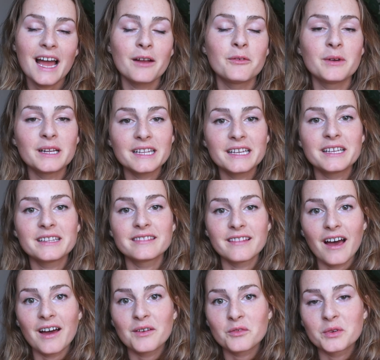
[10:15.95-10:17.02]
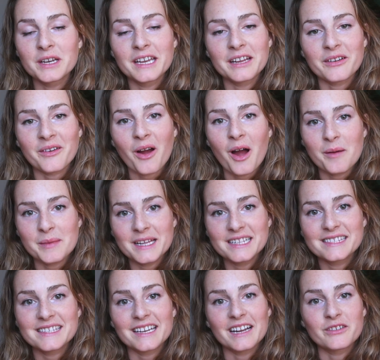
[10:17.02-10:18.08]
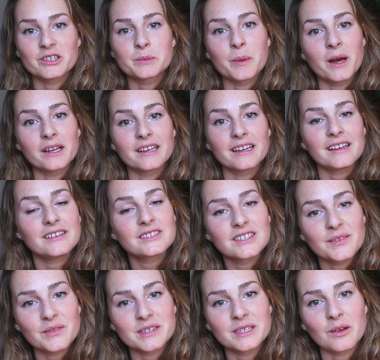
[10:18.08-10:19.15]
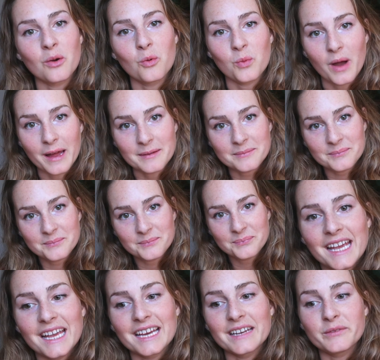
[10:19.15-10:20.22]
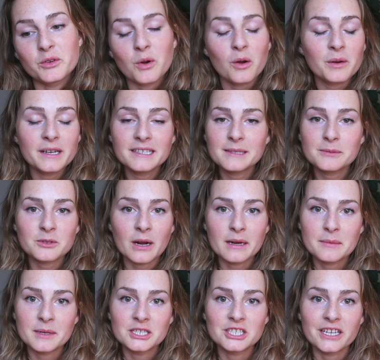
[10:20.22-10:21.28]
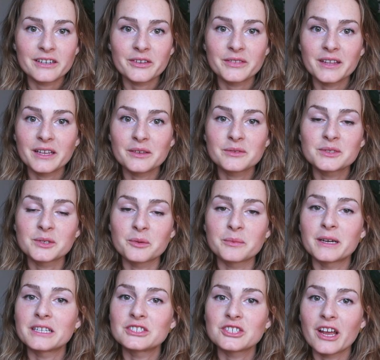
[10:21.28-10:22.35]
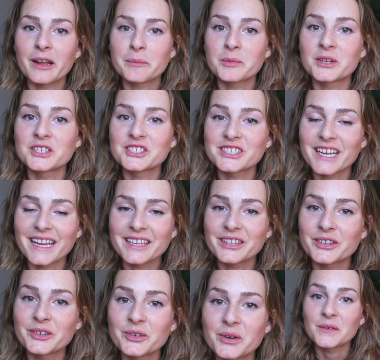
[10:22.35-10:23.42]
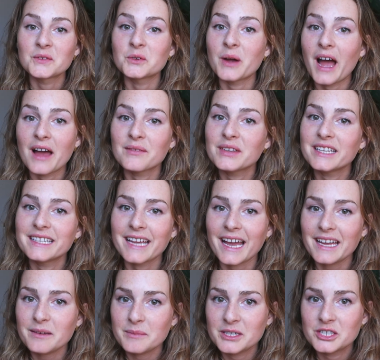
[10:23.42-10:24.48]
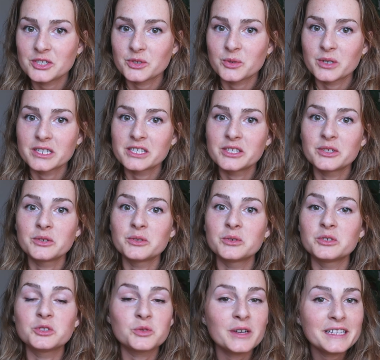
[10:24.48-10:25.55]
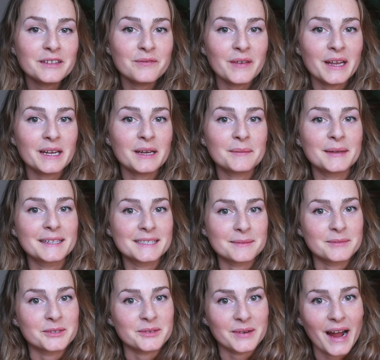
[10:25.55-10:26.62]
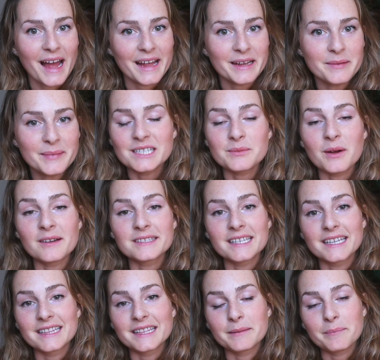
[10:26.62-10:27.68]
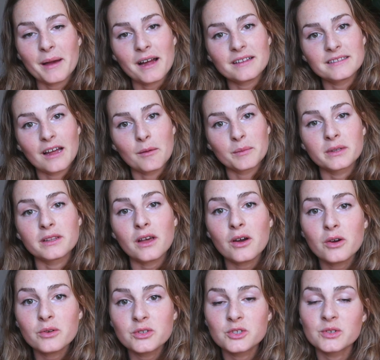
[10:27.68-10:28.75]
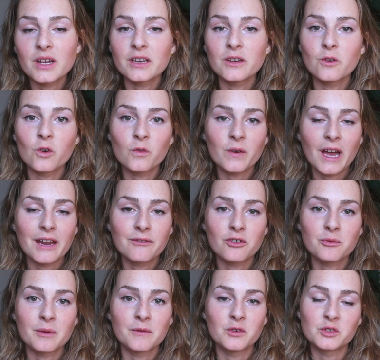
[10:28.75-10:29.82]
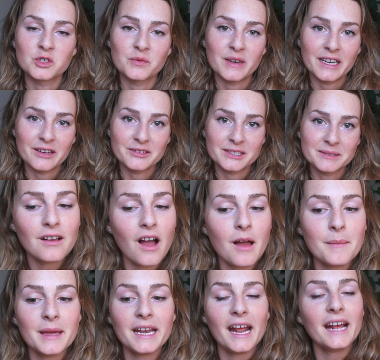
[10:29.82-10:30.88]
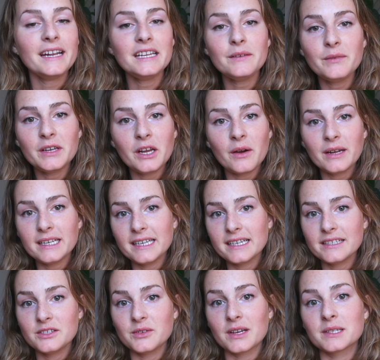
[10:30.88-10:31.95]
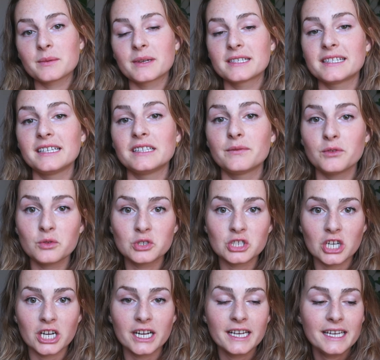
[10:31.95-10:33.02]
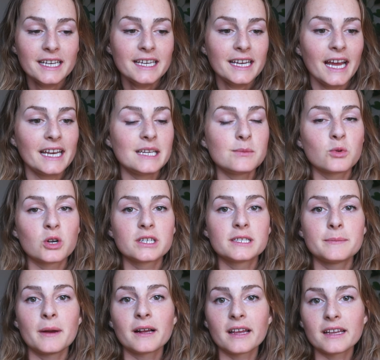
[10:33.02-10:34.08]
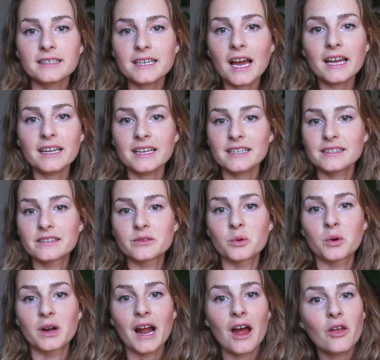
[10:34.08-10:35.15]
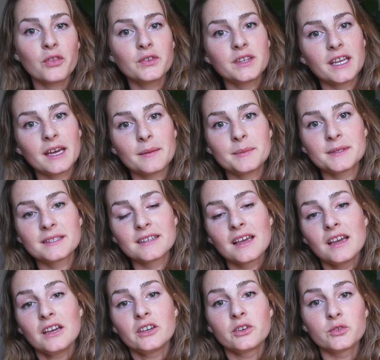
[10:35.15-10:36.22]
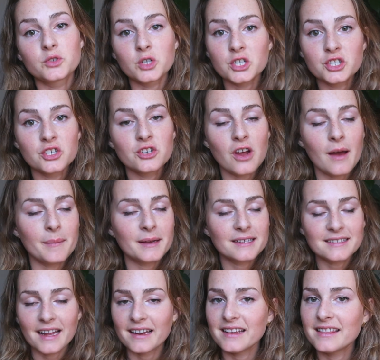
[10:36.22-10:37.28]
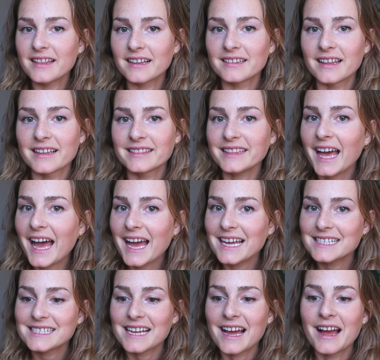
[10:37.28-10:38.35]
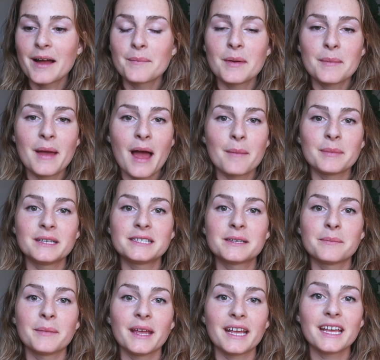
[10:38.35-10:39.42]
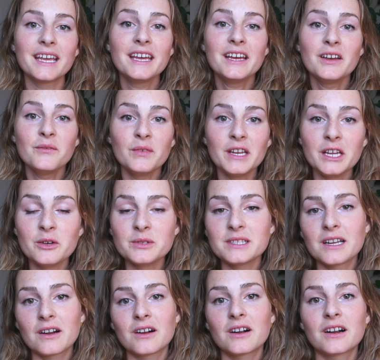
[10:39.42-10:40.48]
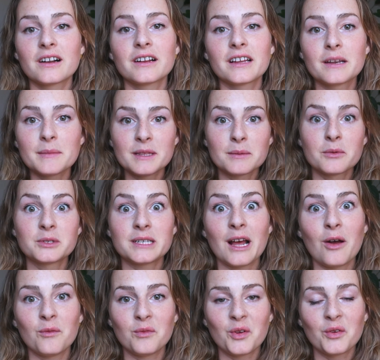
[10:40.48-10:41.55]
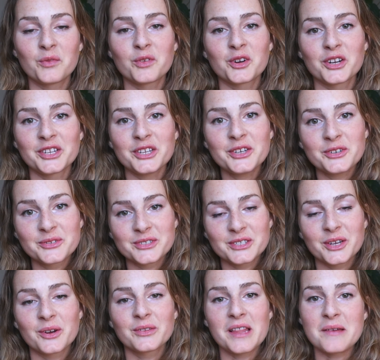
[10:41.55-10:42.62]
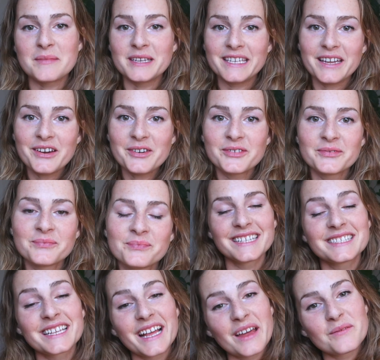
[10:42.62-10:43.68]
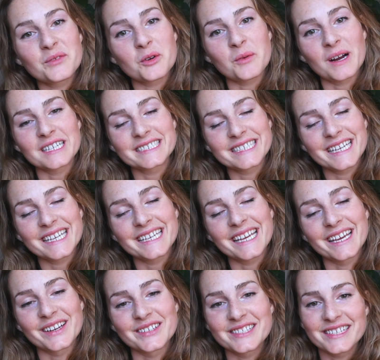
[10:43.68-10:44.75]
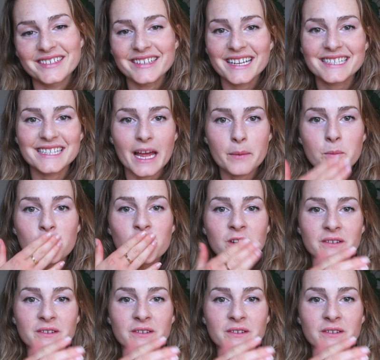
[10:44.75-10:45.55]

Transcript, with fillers: I really love reading your comments, and I respond to each and every single one. And if you already subscribed to my channel, thank you so much. I appreciate you. If you haven't yet, be sure to join the fam and subscribe, as well as hit the bell down below so you get notified for my future videos. Comment any video ideas you guys want to see in the future, any more debunking diets or health tips, nutrition topics, anything like that. I'm happy to make videos that are going to be the most helpful for you, so let me know. Thanks again for watching, and I'll see you next time.